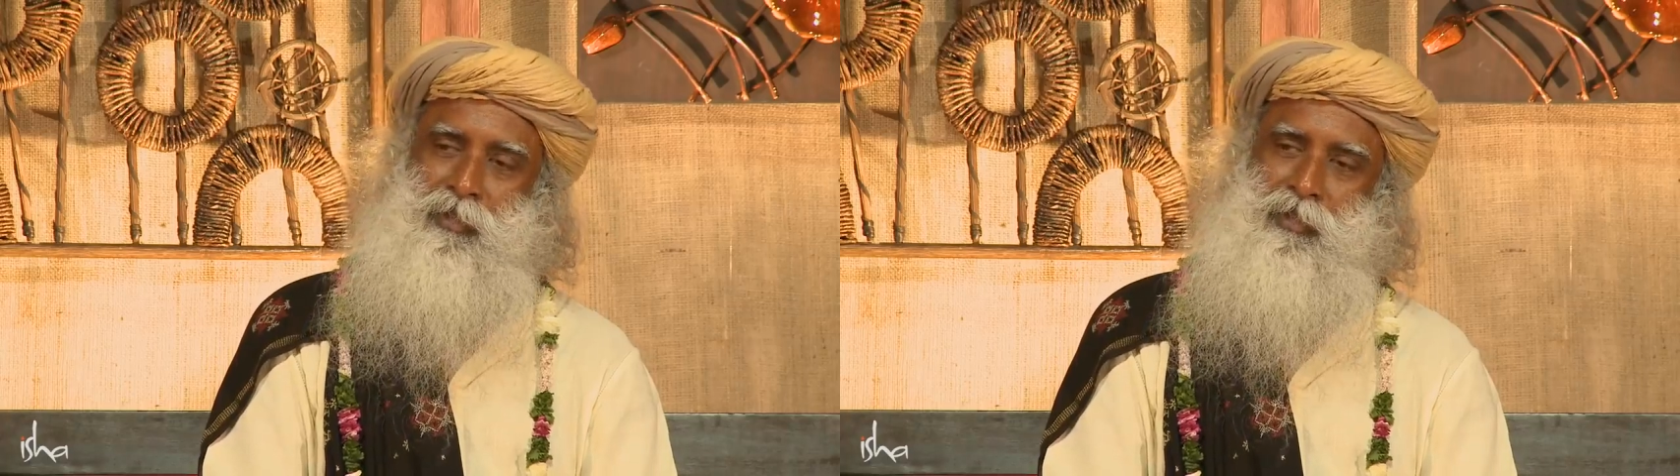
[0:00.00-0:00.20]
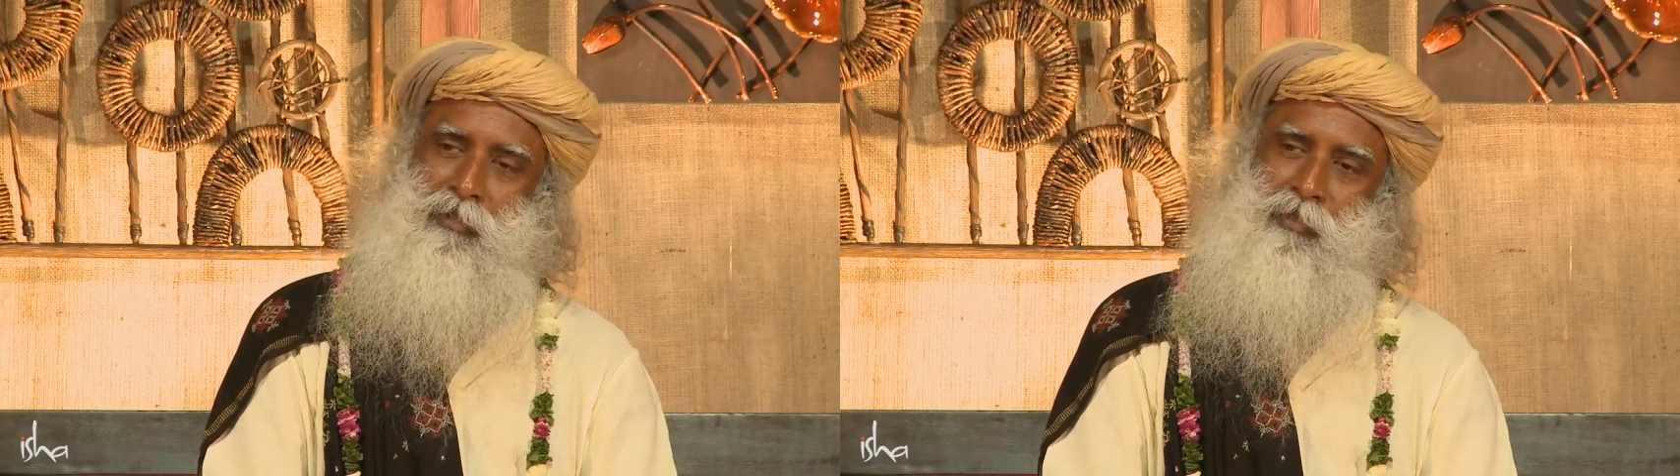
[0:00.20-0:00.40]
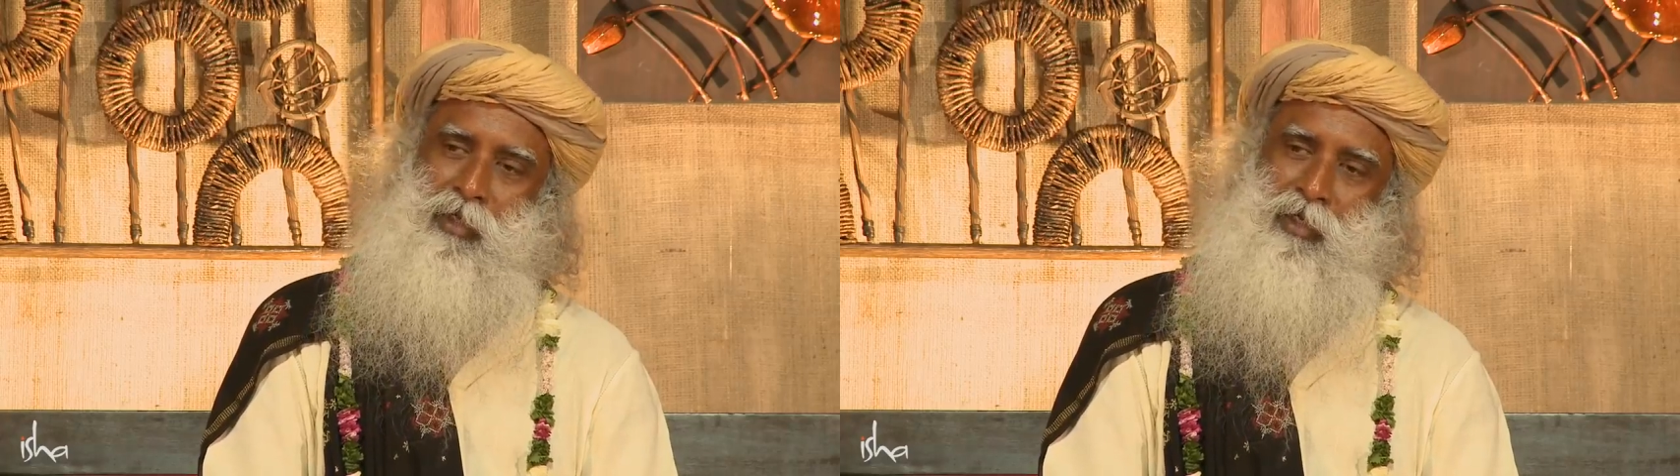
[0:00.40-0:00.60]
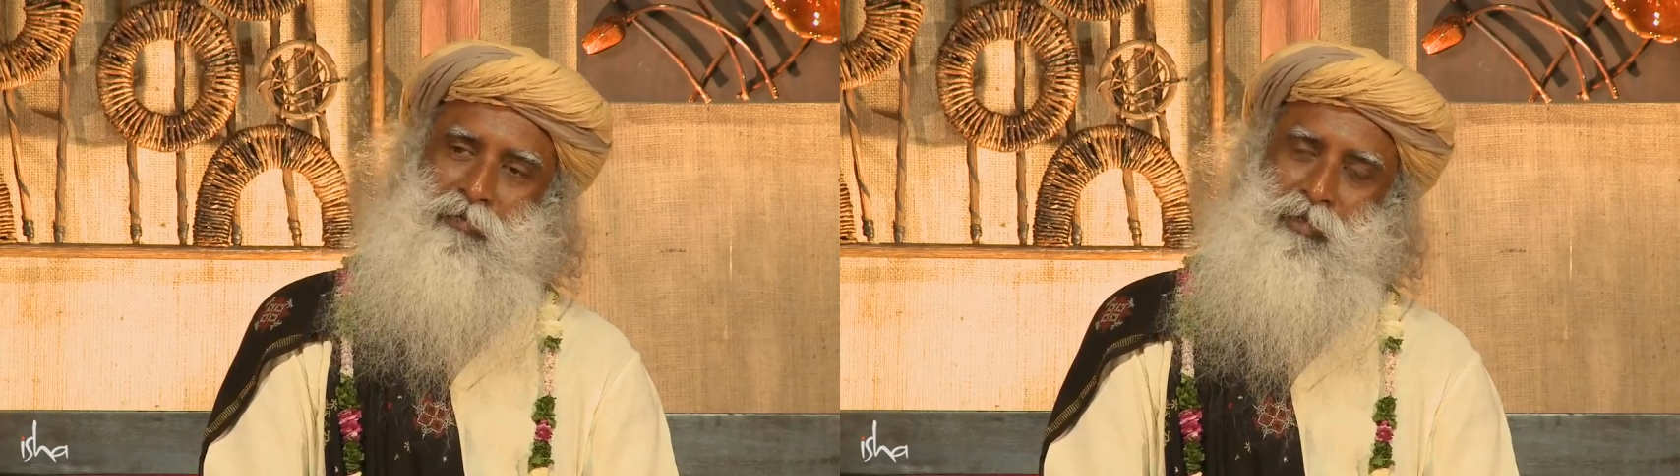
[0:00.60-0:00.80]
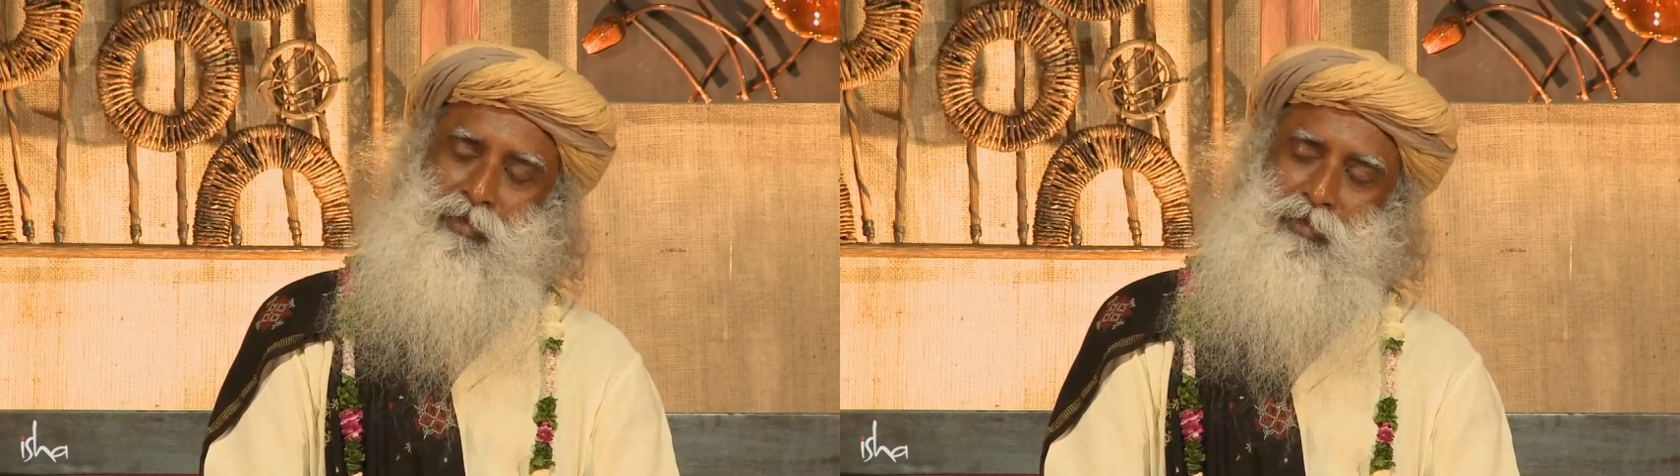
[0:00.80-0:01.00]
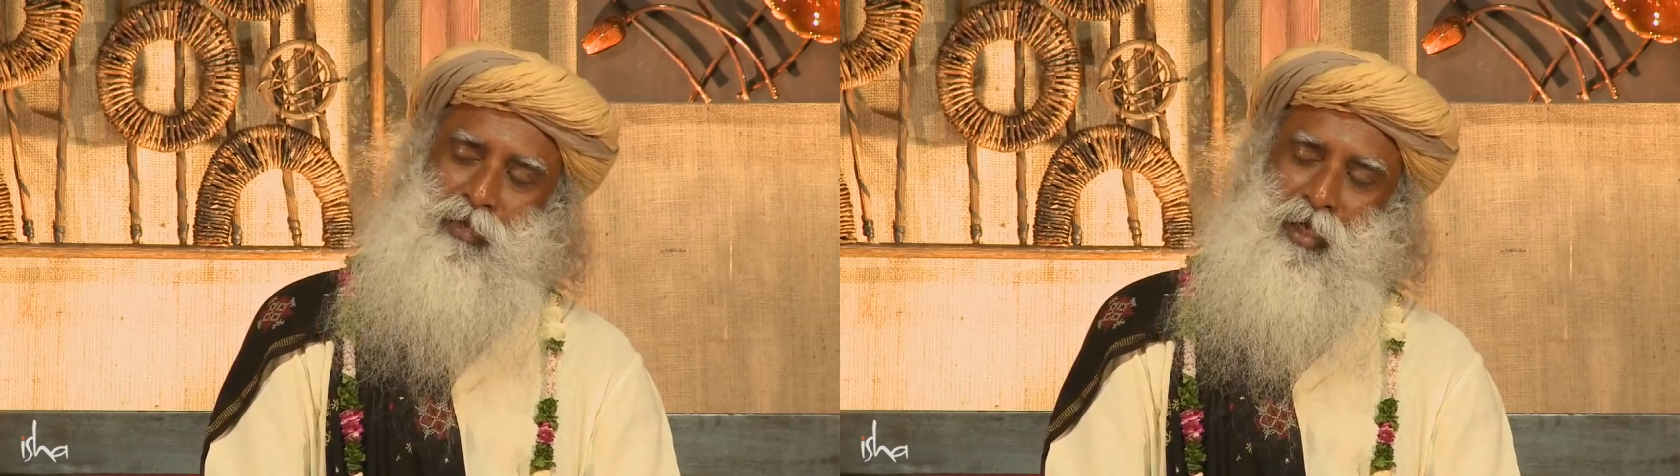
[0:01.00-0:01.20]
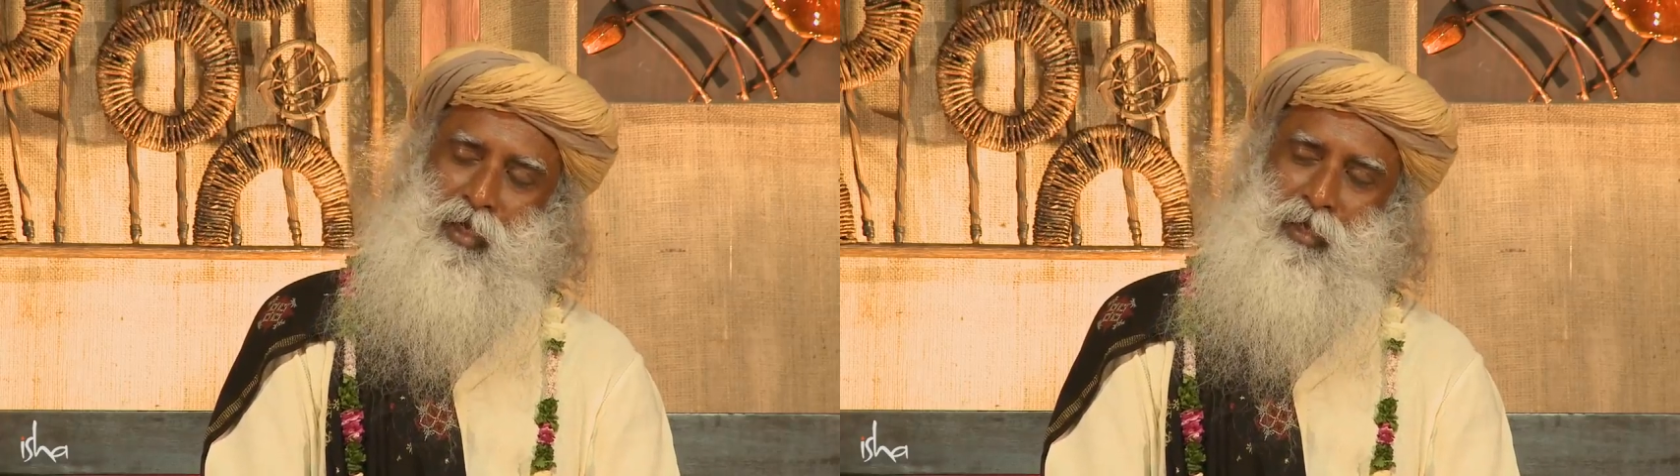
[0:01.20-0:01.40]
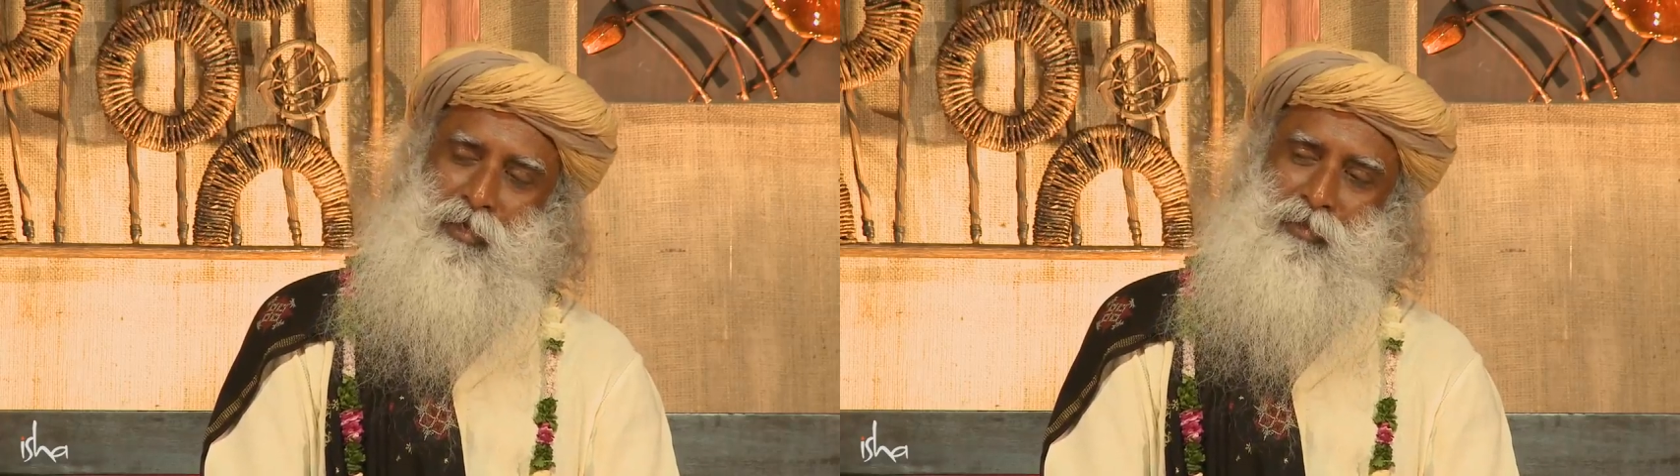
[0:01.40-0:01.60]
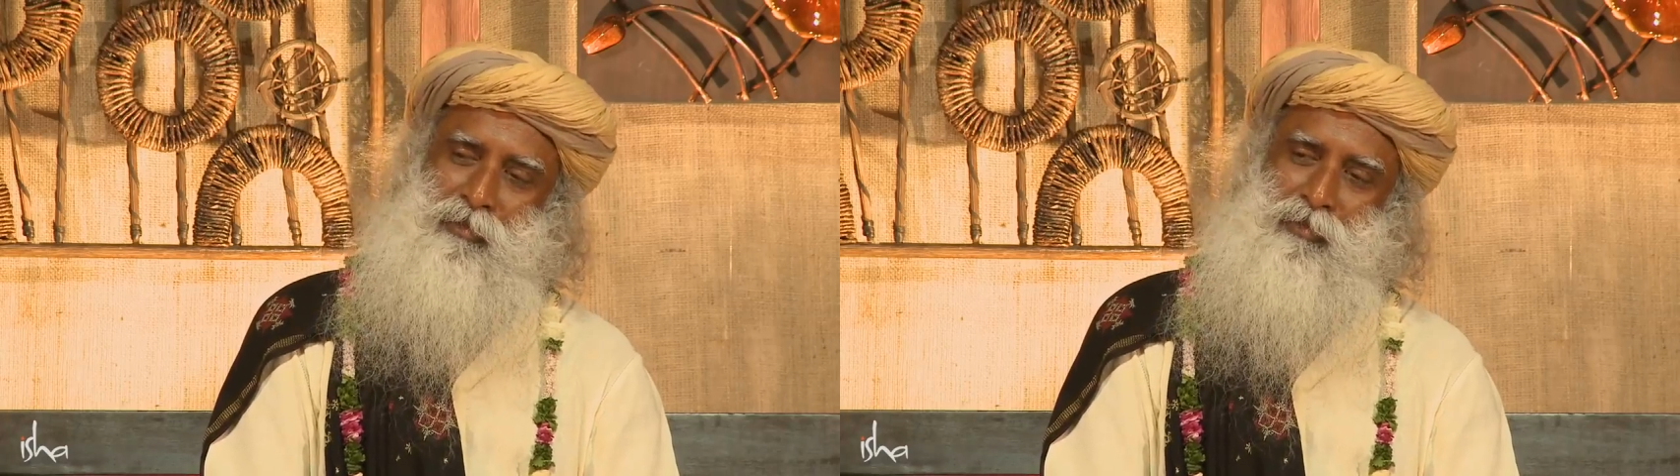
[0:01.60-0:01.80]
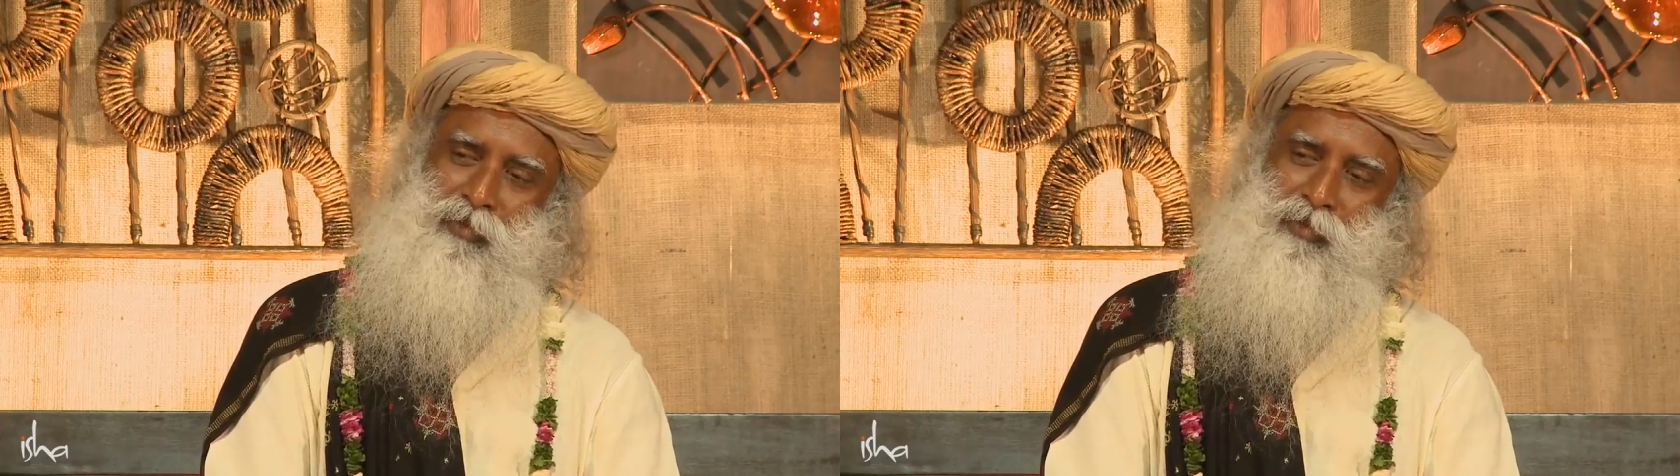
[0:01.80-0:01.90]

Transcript: Similarly, when you die,